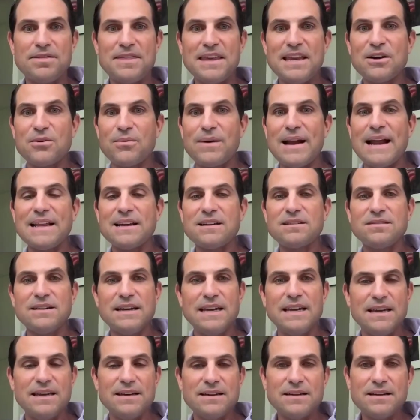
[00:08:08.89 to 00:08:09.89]

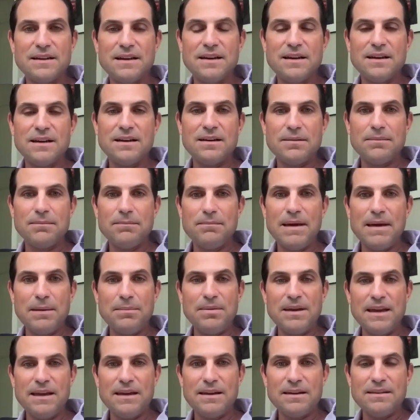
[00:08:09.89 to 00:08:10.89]
theoretically,
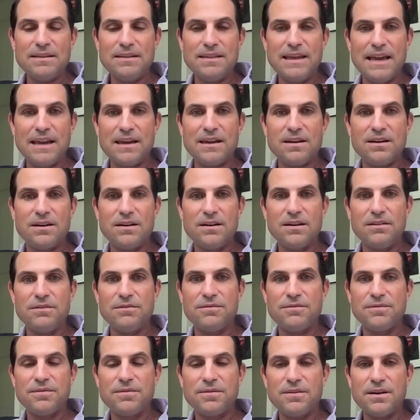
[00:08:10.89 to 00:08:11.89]
maybe they could
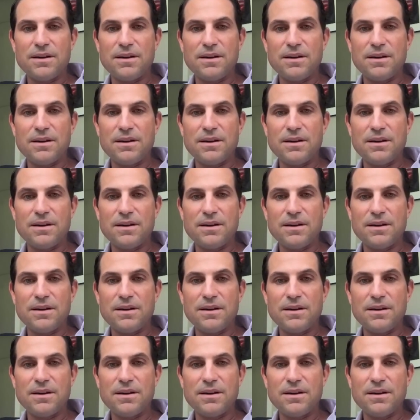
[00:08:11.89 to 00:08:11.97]
have